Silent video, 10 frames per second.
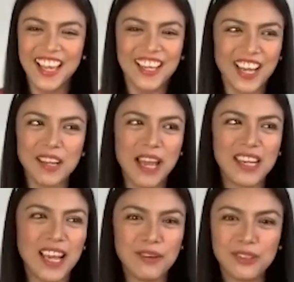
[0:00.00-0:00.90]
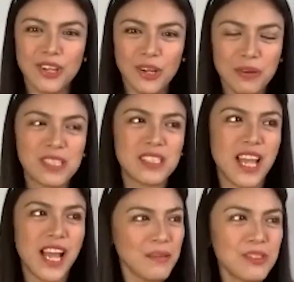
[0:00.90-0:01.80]
And I would always
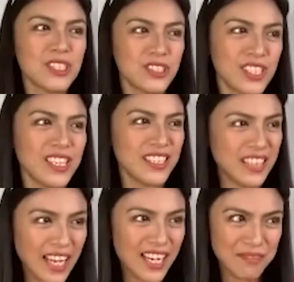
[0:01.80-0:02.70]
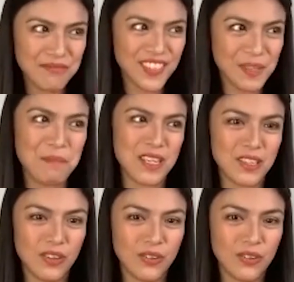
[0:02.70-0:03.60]
say, "I'm just really tan. I'm
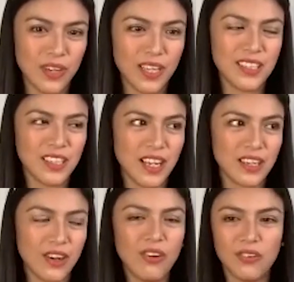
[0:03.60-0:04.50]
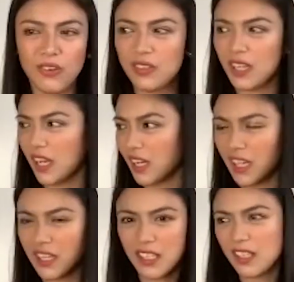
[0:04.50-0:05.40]
Filipino." And they're like, "Oh, okay."
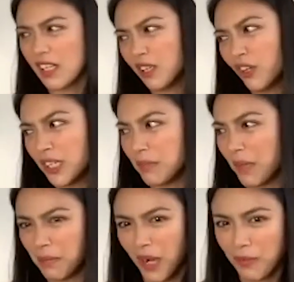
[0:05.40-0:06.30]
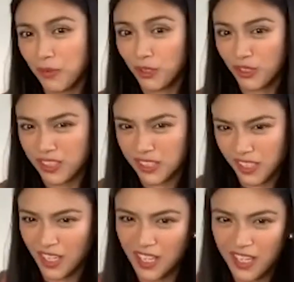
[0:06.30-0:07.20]
And then they'd look at my mom, who
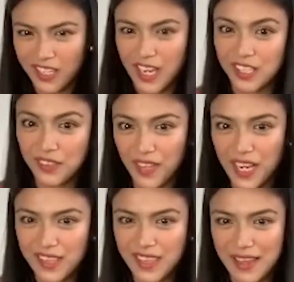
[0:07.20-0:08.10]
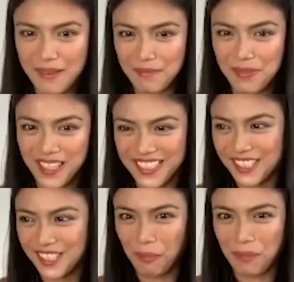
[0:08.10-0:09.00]
looks kind of like them
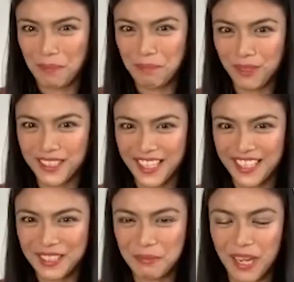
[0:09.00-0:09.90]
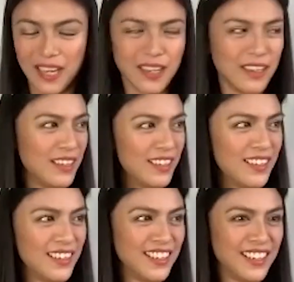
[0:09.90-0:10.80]
kasi sobrang puti, di ba?
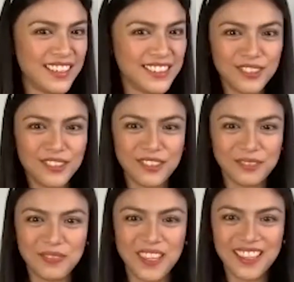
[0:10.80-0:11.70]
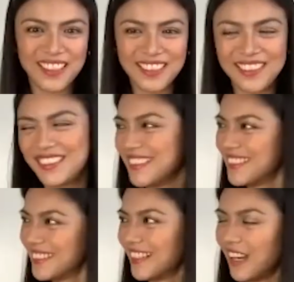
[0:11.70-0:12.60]
So, parang,
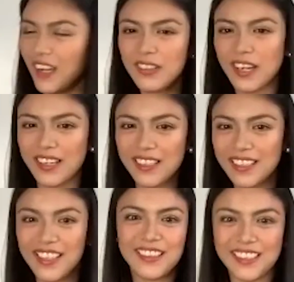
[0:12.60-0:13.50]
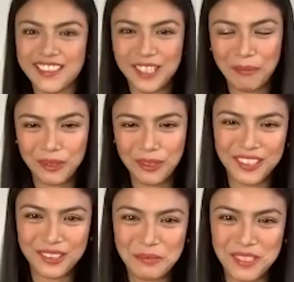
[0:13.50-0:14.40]
okay. And then they'd stop
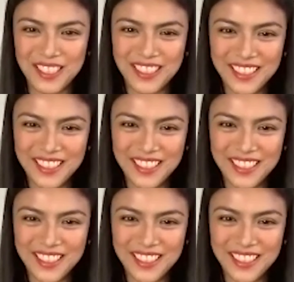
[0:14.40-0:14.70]
talking to me.